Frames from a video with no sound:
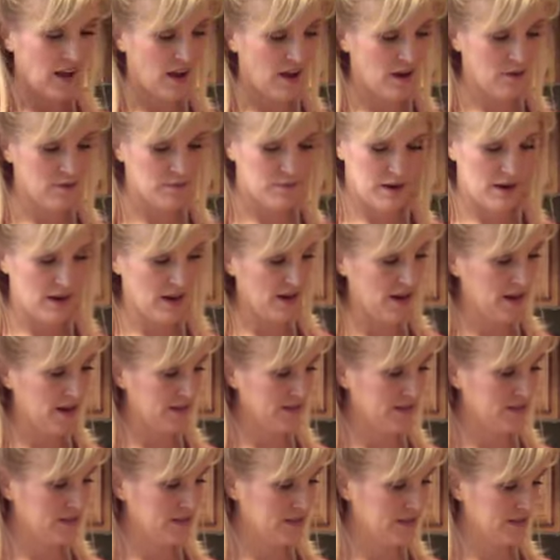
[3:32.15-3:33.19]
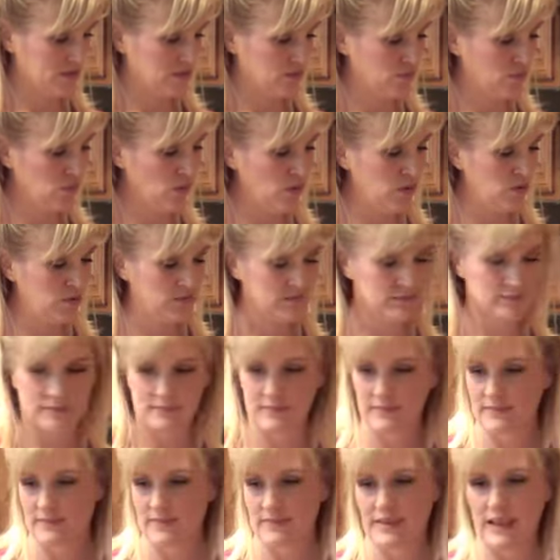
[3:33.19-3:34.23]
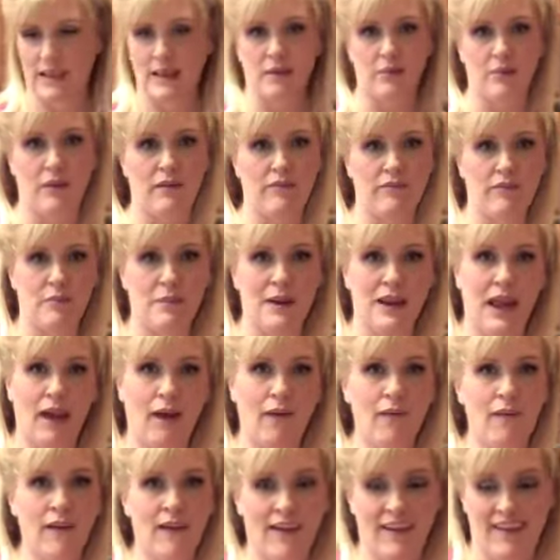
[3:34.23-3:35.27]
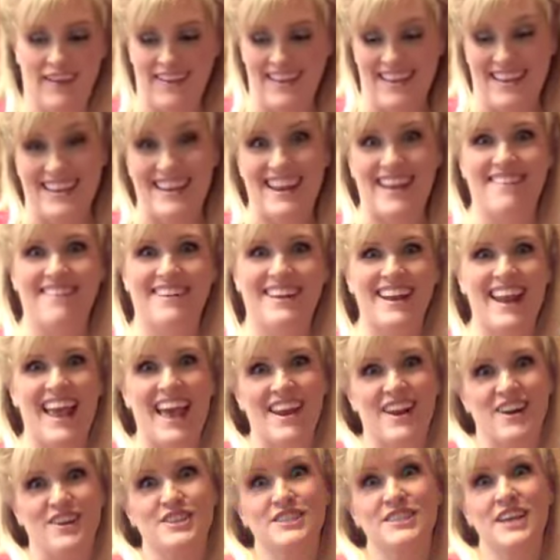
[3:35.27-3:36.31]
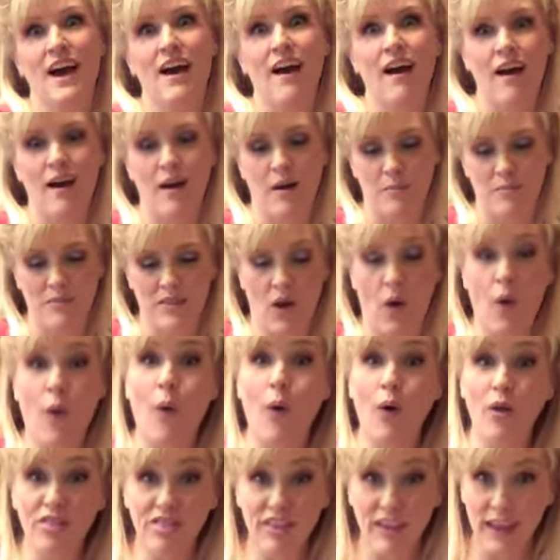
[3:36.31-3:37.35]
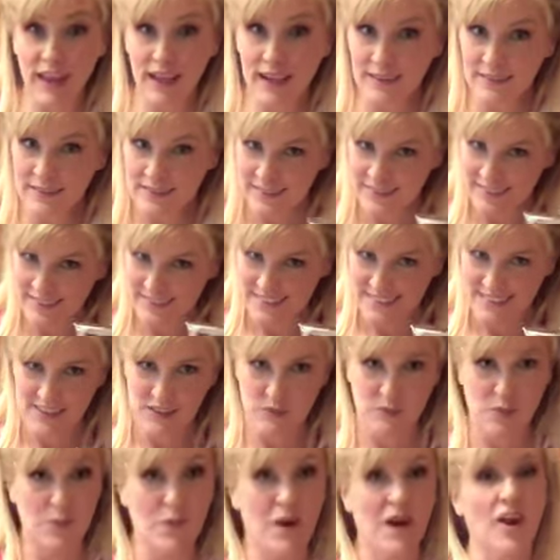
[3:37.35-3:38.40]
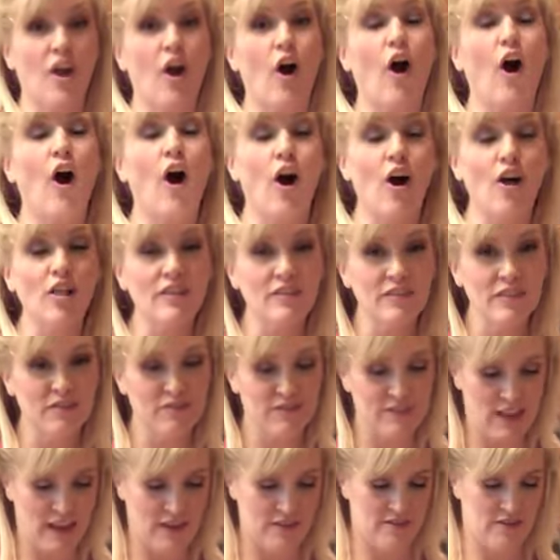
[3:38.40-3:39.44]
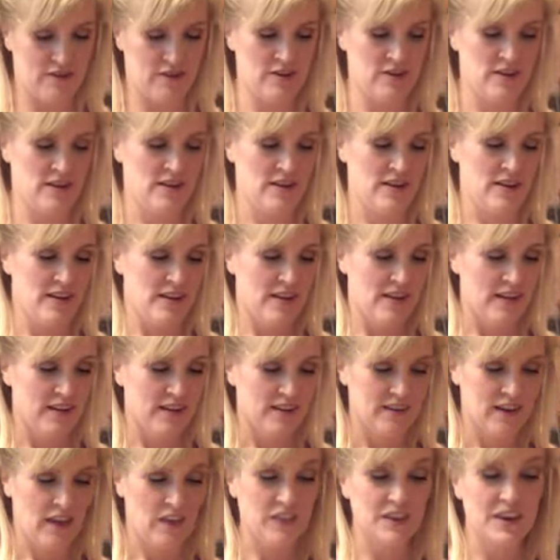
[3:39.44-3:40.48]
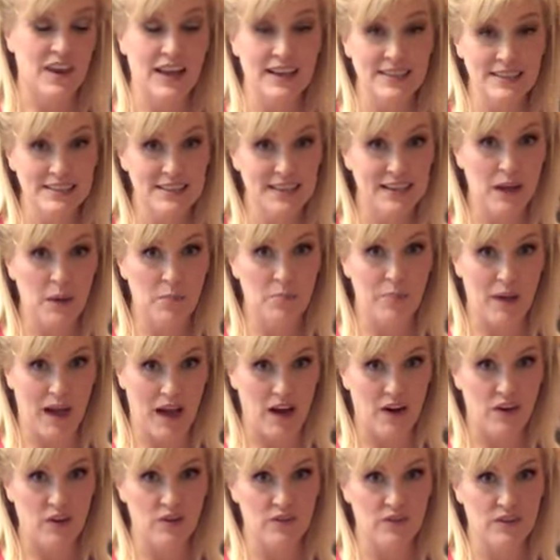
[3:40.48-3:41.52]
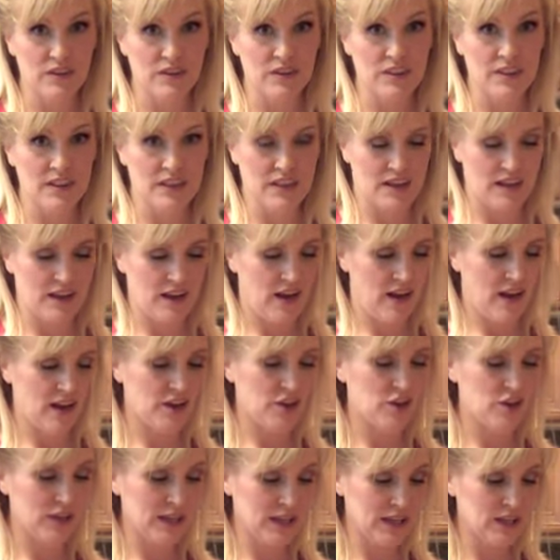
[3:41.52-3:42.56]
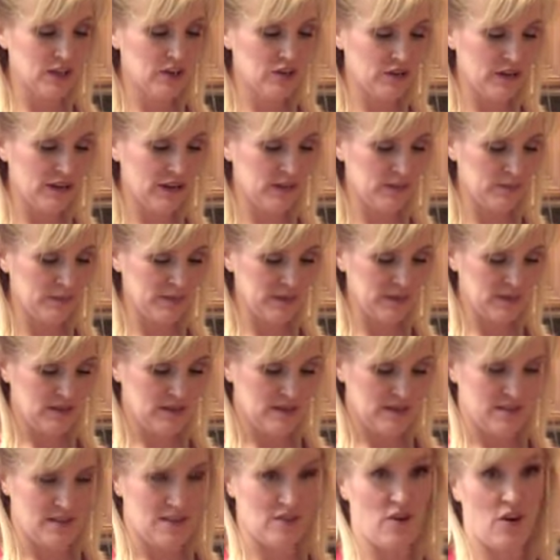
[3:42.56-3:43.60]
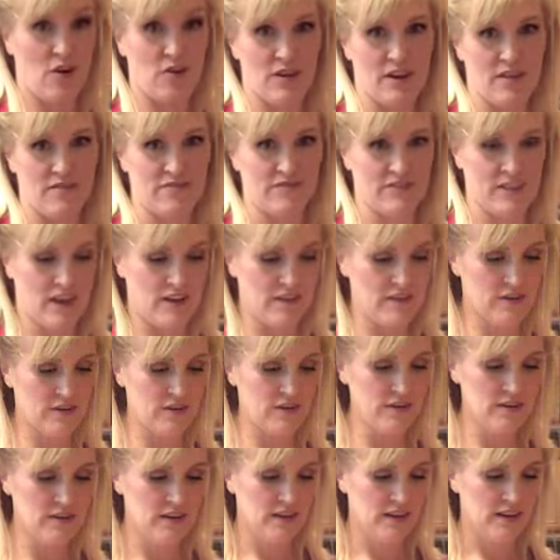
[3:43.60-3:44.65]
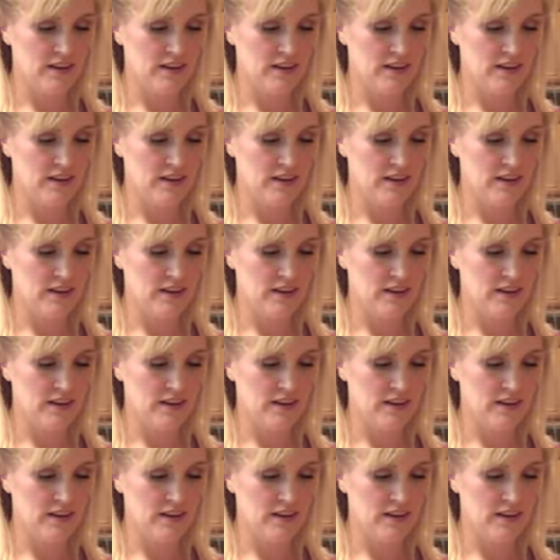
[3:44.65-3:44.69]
Alright, woo, getting away from me now. Now we're going to add our tub, the whole thing, because we want all of the flavor. Now the nice thing about the cooking creams that are already flavored